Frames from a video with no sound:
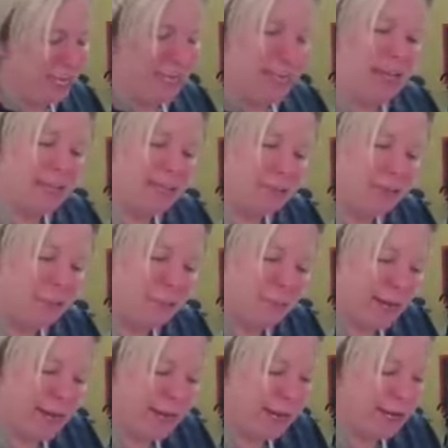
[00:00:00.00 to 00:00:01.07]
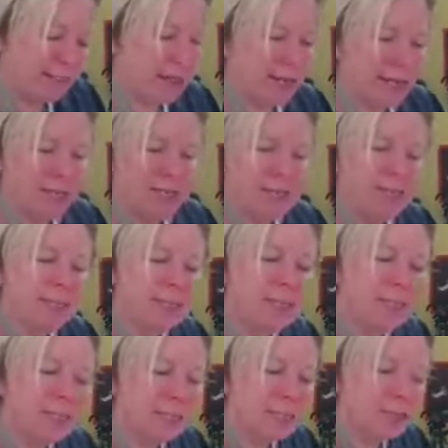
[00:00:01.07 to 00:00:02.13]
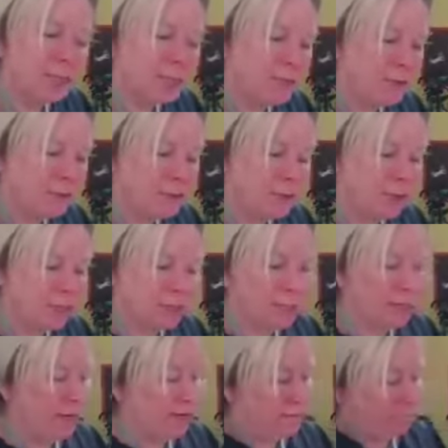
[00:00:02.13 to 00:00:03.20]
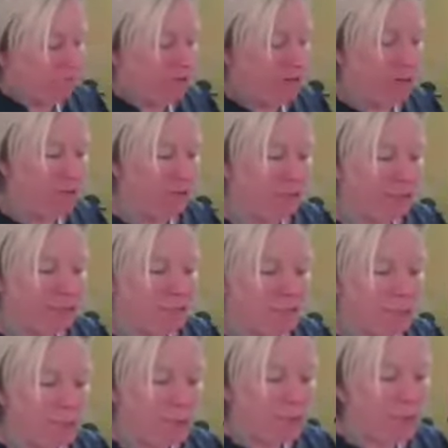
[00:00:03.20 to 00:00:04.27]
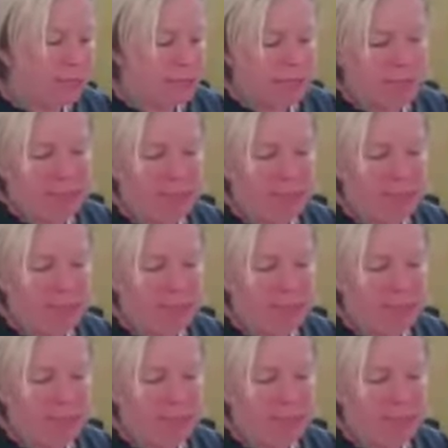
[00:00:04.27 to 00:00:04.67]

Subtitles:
as you may have guessed, I didn't get a chance to try this one out first, but I